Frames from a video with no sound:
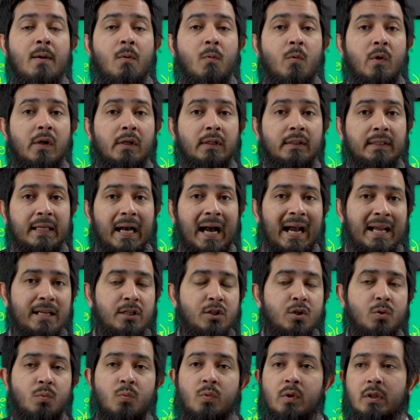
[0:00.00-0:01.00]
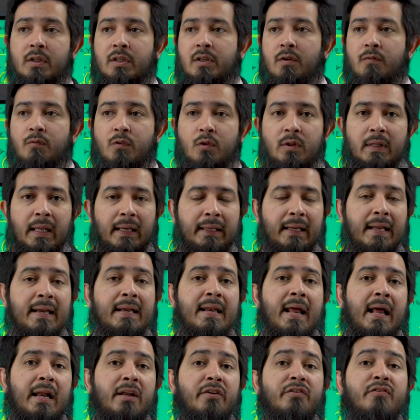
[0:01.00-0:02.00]
We'll guide you. We'll give you that
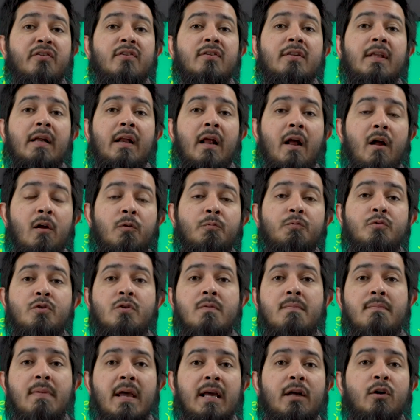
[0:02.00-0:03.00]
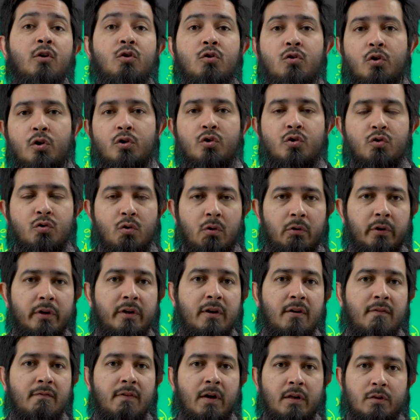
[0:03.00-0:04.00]
analysis that helps you make good,
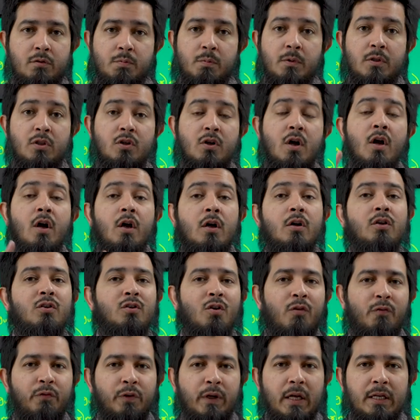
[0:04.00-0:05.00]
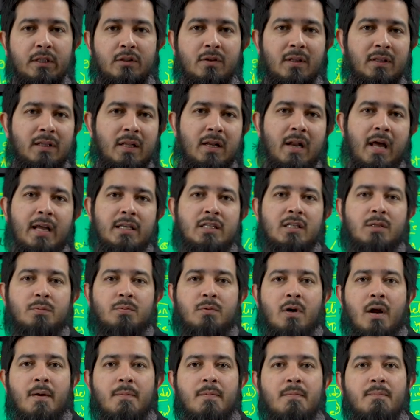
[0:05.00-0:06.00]
solid investments. Don't forget to hit the like,
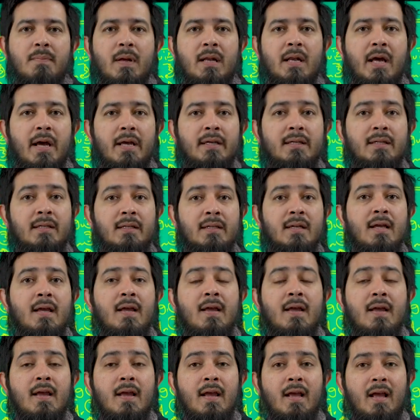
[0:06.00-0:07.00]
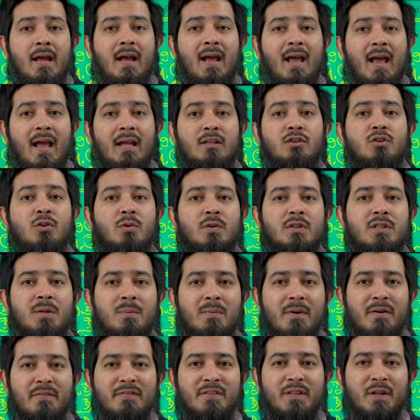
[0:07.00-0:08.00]
subscribe, and bell icon, and show us
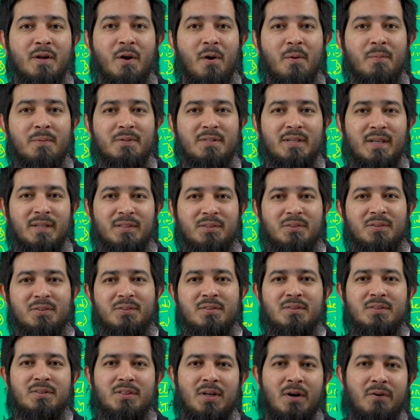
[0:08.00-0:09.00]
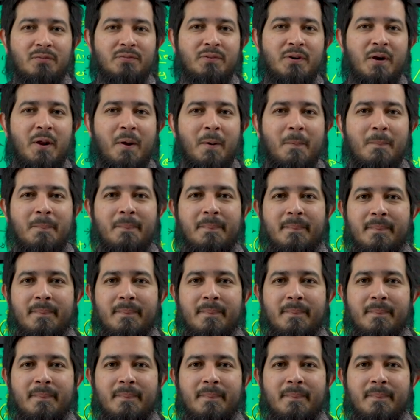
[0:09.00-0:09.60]
some love in the comment section. Ciao for now.